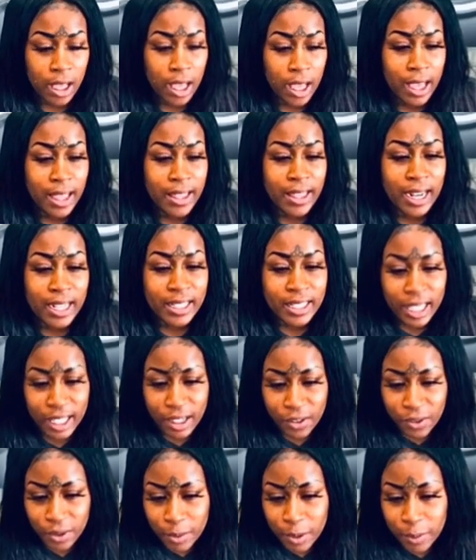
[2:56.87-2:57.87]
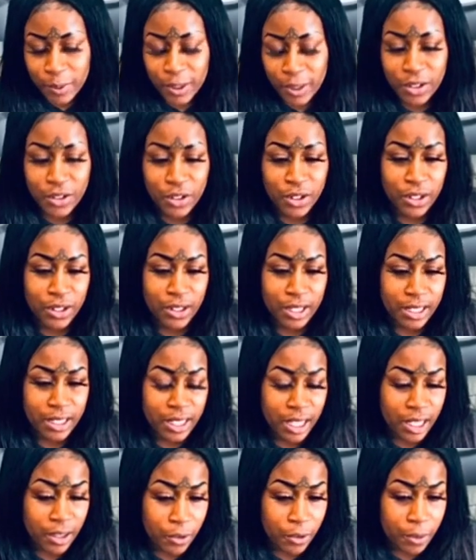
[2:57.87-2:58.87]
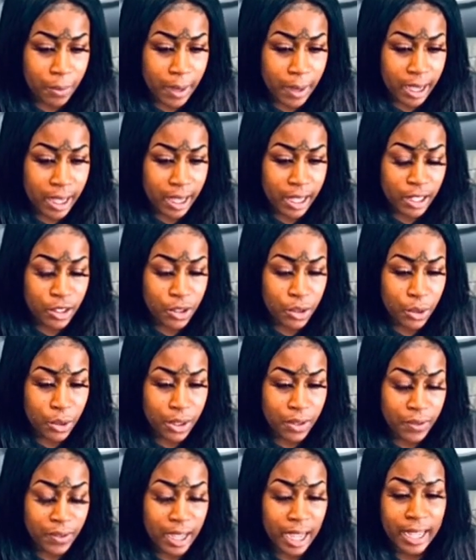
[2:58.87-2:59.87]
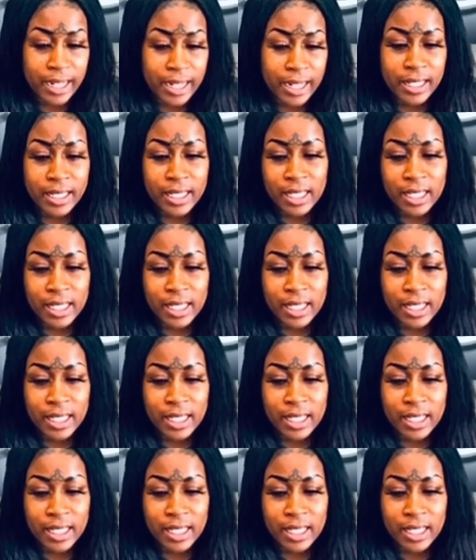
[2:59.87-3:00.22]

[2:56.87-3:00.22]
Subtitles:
and then I take from the pictures, I take from my intuitive guidance,